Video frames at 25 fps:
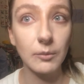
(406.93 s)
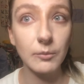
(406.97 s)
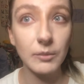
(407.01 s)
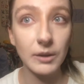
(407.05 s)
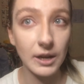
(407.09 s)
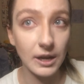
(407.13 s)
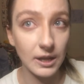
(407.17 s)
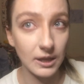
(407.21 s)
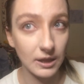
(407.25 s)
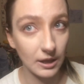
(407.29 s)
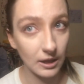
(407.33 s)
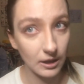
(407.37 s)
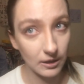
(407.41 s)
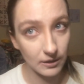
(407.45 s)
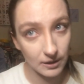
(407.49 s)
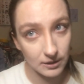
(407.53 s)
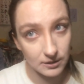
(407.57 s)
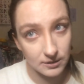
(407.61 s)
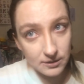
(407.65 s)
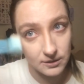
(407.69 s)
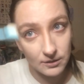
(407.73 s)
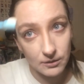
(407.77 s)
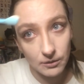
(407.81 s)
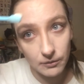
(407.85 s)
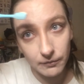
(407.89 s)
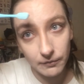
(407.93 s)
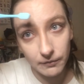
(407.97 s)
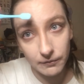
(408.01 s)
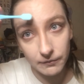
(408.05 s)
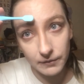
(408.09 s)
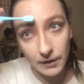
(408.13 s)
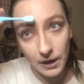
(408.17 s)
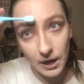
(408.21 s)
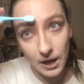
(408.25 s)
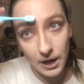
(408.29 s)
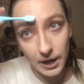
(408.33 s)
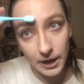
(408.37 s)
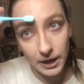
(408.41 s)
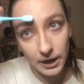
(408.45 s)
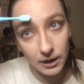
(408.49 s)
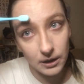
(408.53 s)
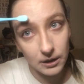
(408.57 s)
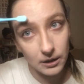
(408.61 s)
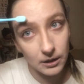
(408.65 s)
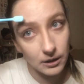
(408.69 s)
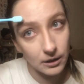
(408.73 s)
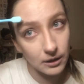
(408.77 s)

but I think that's fine.